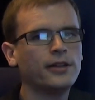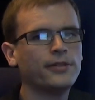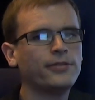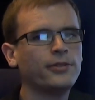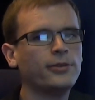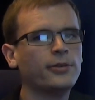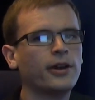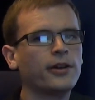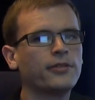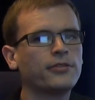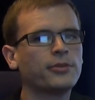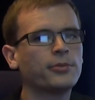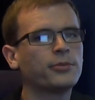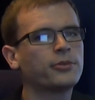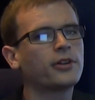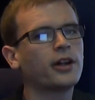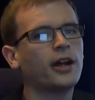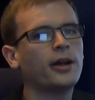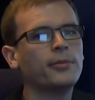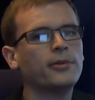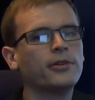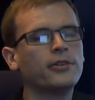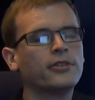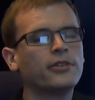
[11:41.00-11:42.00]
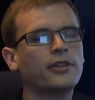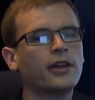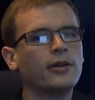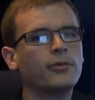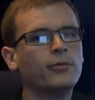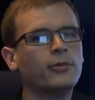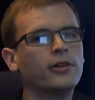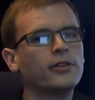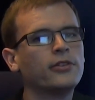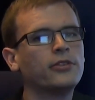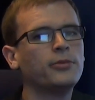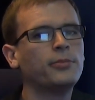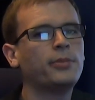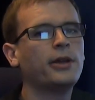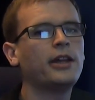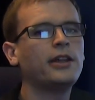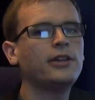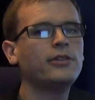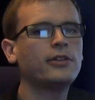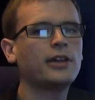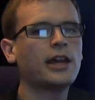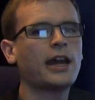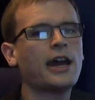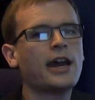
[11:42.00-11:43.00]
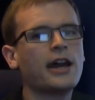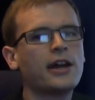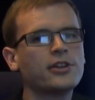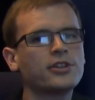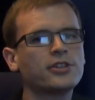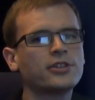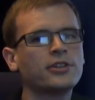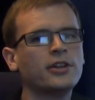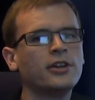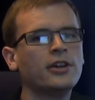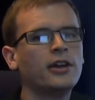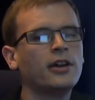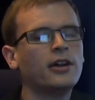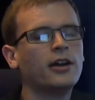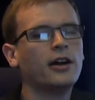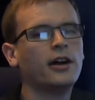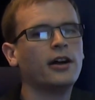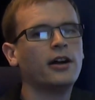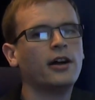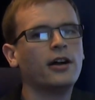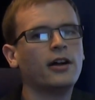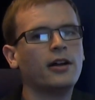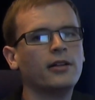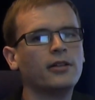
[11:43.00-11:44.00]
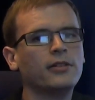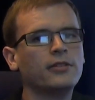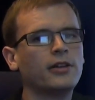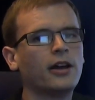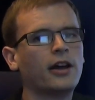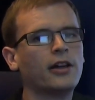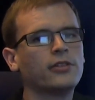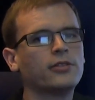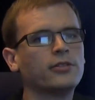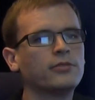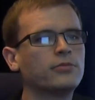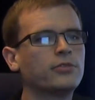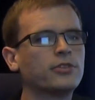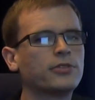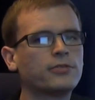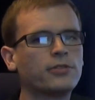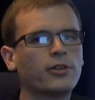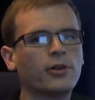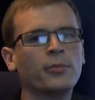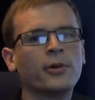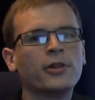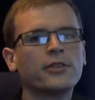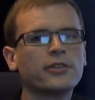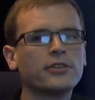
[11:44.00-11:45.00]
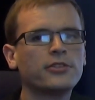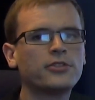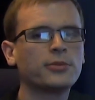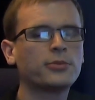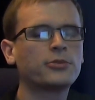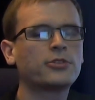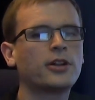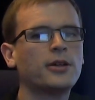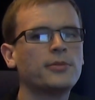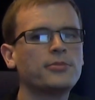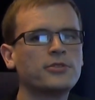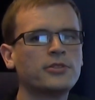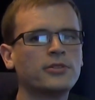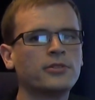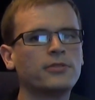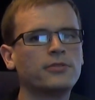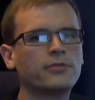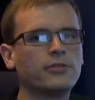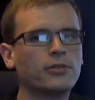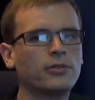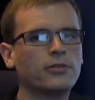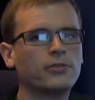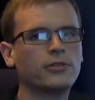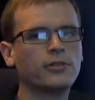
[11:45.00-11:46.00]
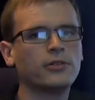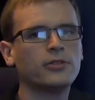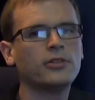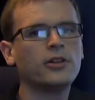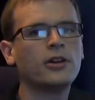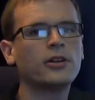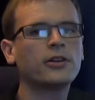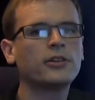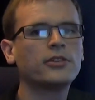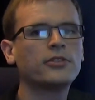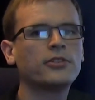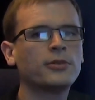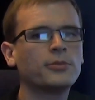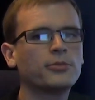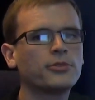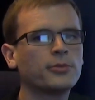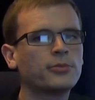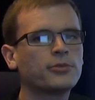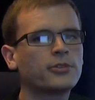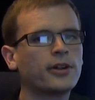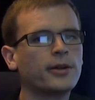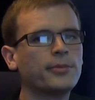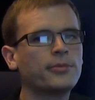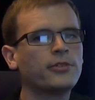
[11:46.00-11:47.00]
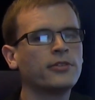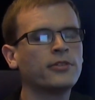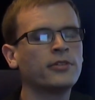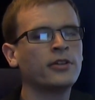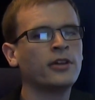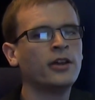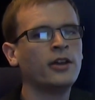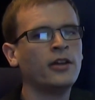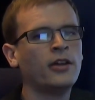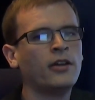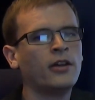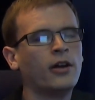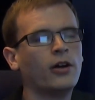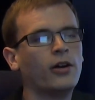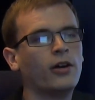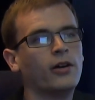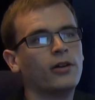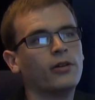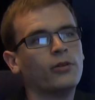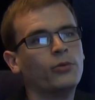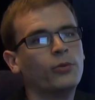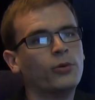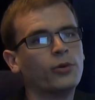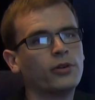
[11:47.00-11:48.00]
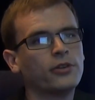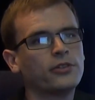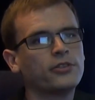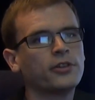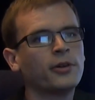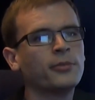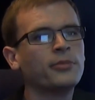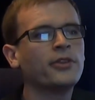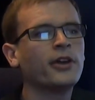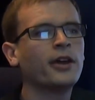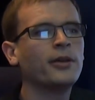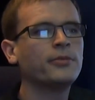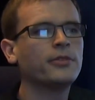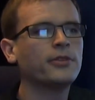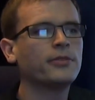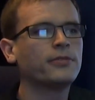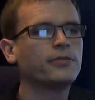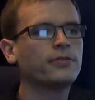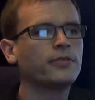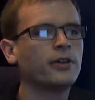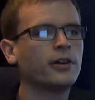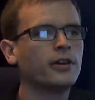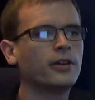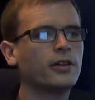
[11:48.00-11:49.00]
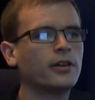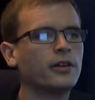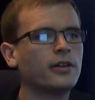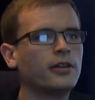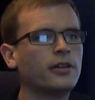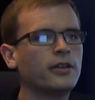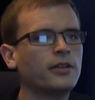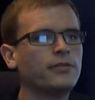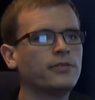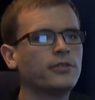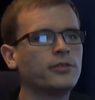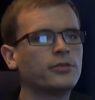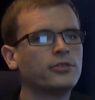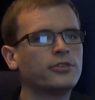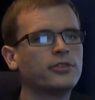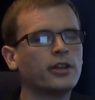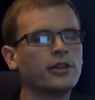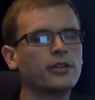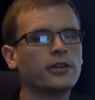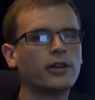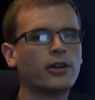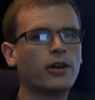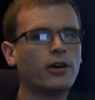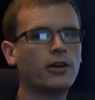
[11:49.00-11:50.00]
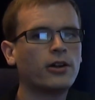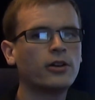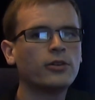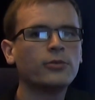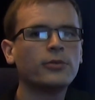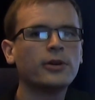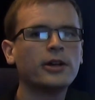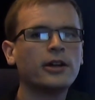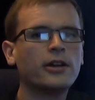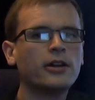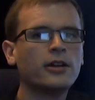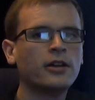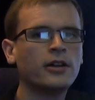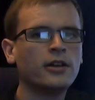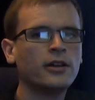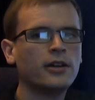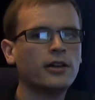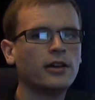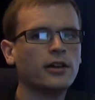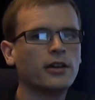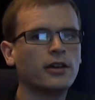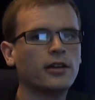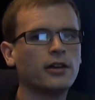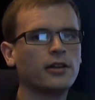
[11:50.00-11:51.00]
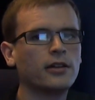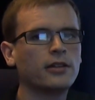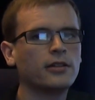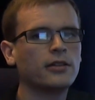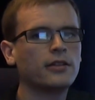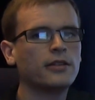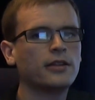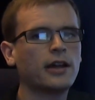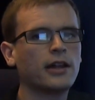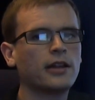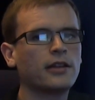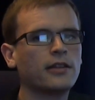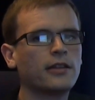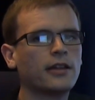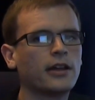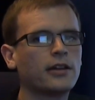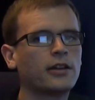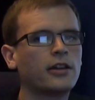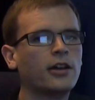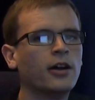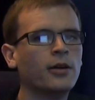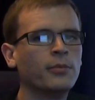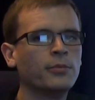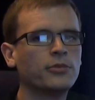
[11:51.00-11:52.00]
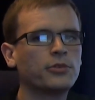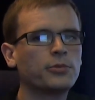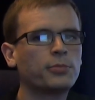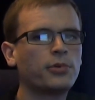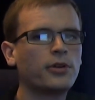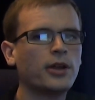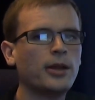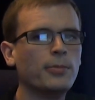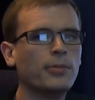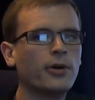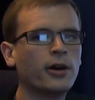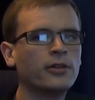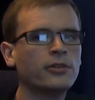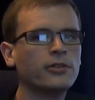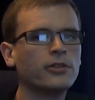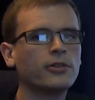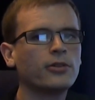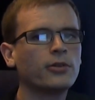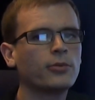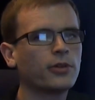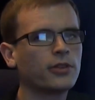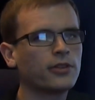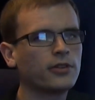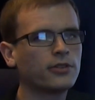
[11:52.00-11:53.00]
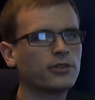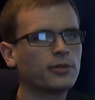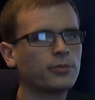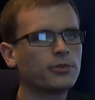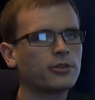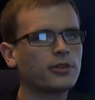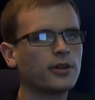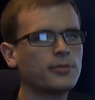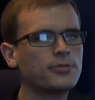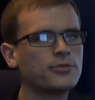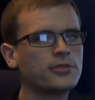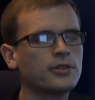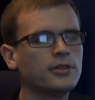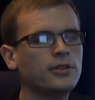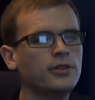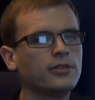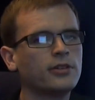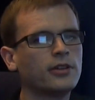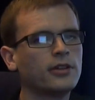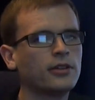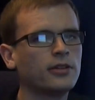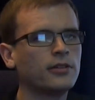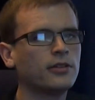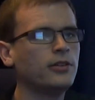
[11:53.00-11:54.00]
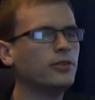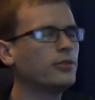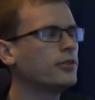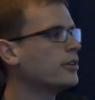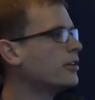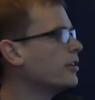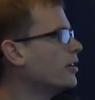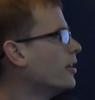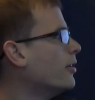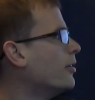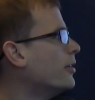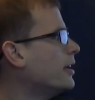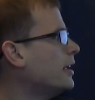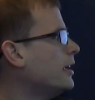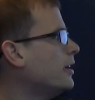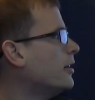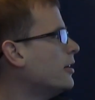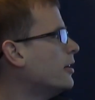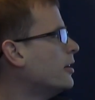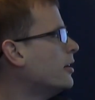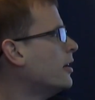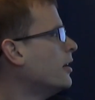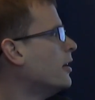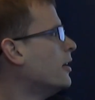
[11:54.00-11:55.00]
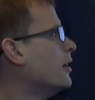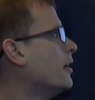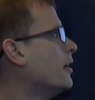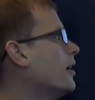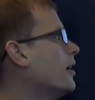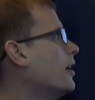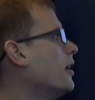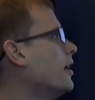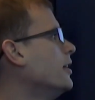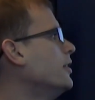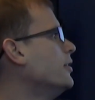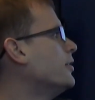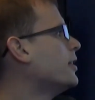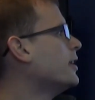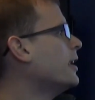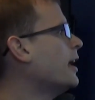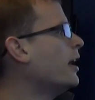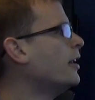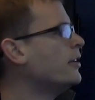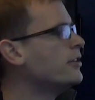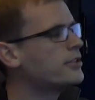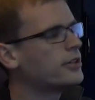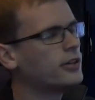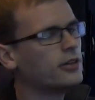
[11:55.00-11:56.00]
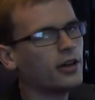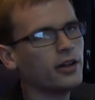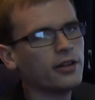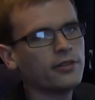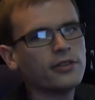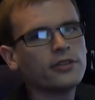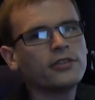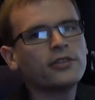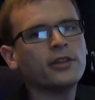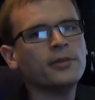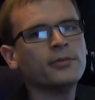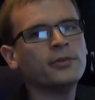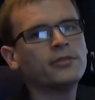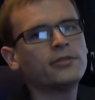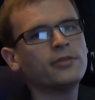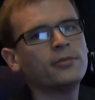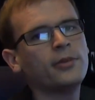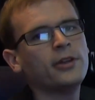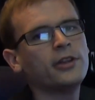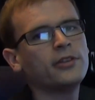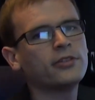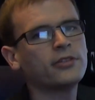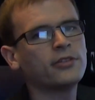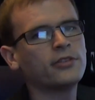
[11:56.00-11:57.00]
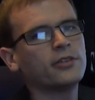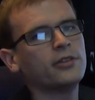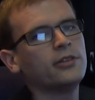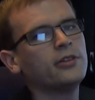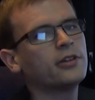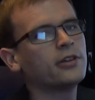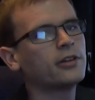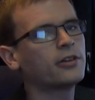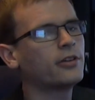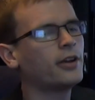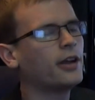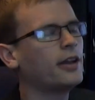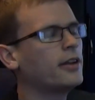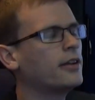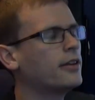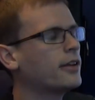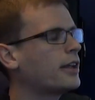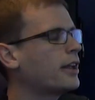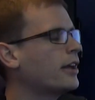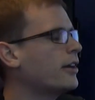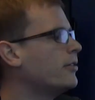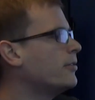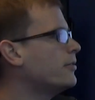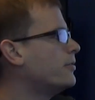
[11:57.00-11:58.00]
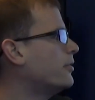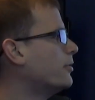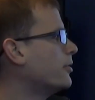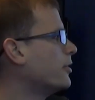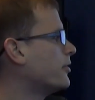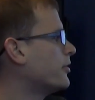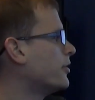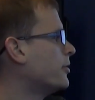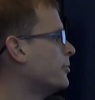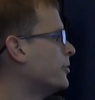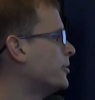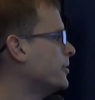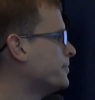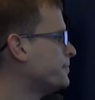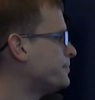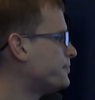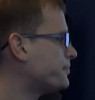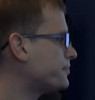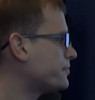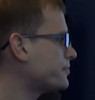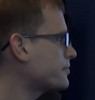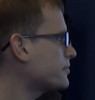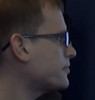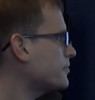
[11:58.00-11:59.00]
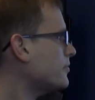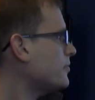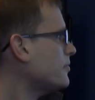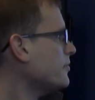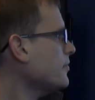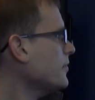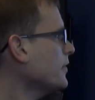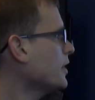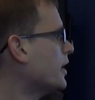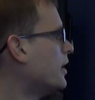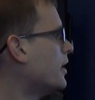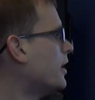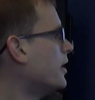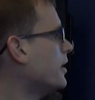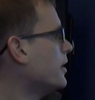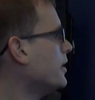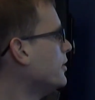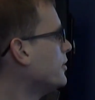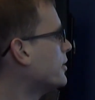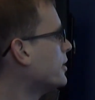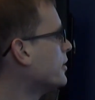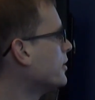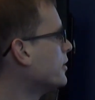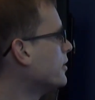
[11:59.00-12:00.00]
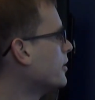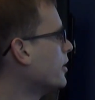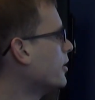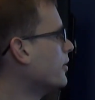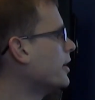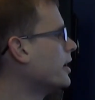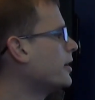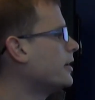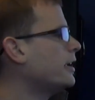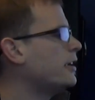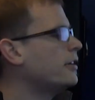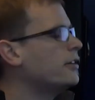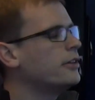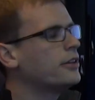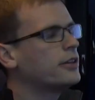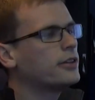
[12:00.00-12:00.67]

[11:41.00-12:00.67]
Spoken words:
you have subscribers that want to pay you cash, either just for a monthly subscription or for a longer term subscription, or sometimes if you're selling hardware that comes pre-bundled with a subscription, you can go in here, you can enter all the same information, so you can create an account for someone. You can go down here,